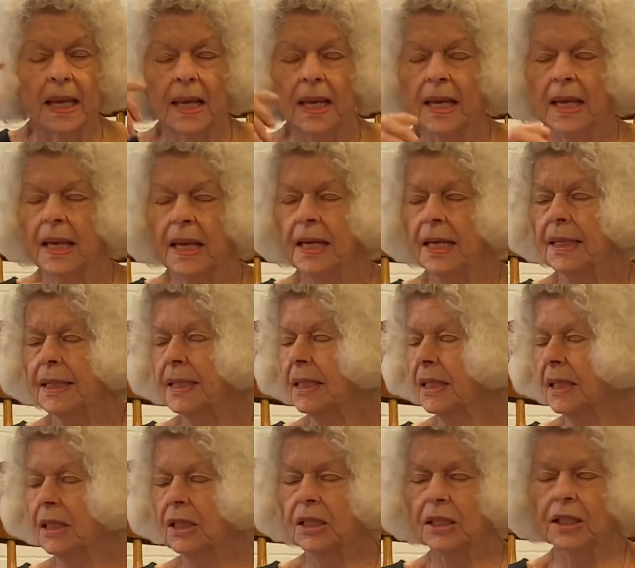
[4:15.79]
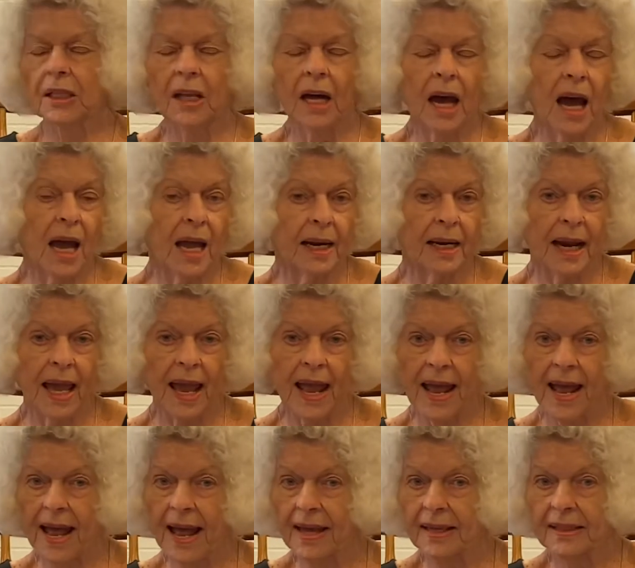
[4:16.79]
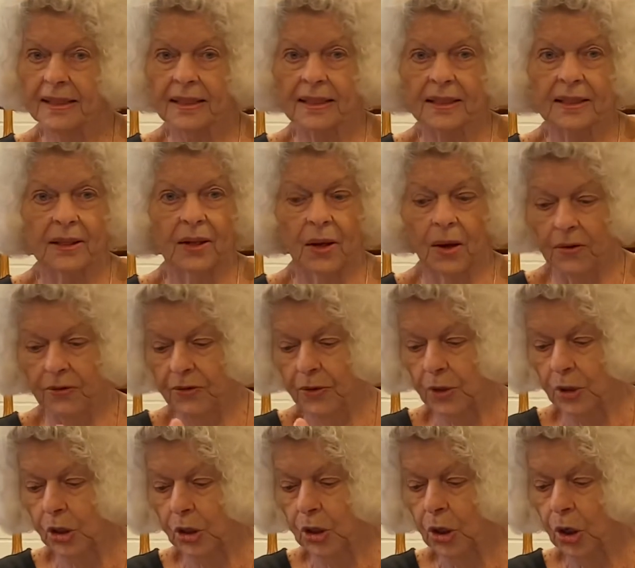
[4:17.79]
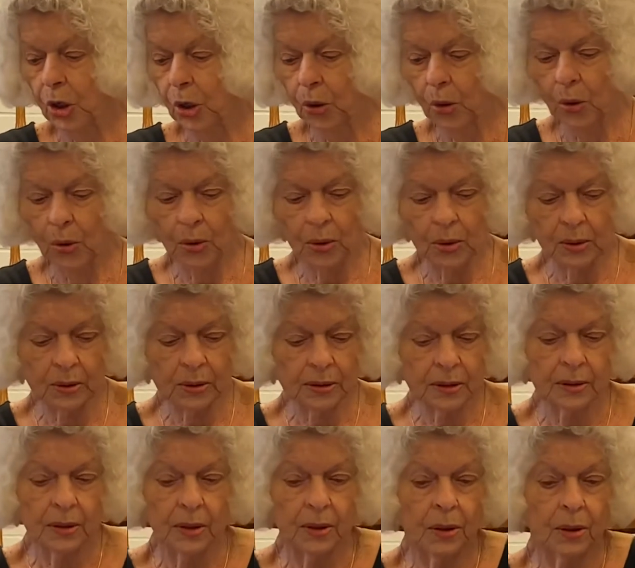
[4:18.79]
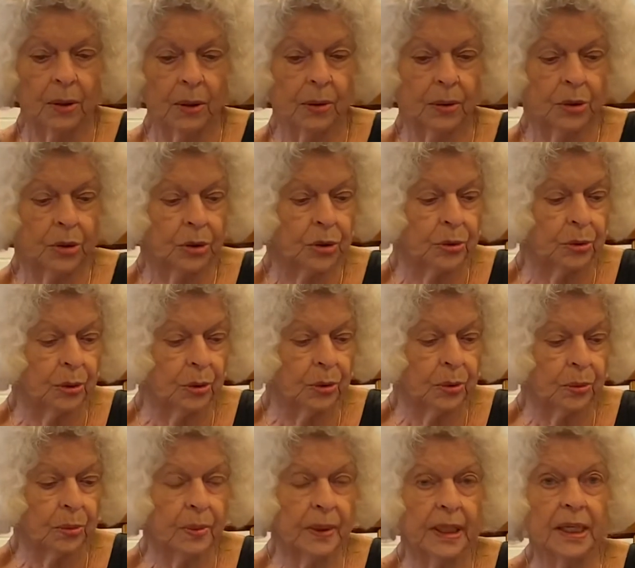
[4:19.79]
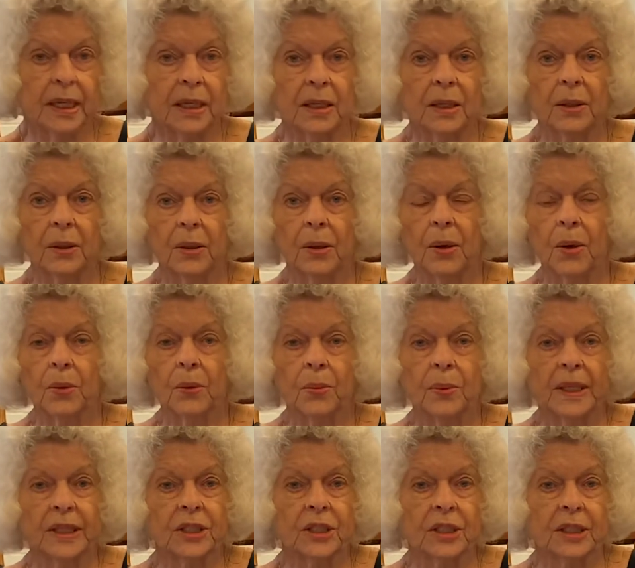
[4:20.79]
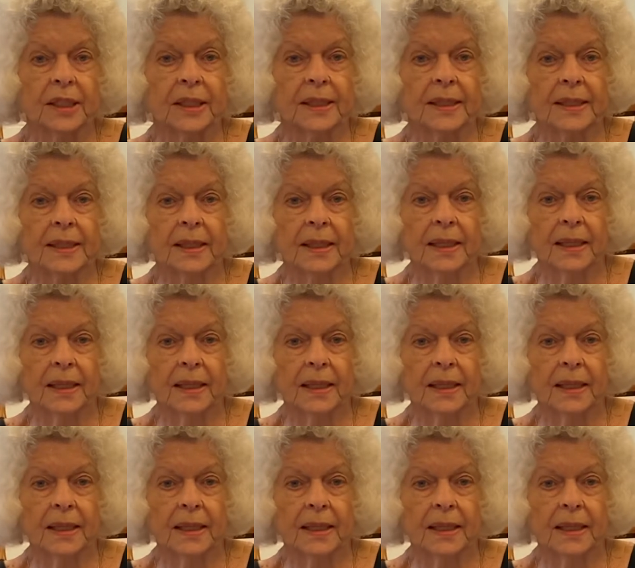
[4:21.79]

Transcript: He did not ask for gold or jewelry or riches.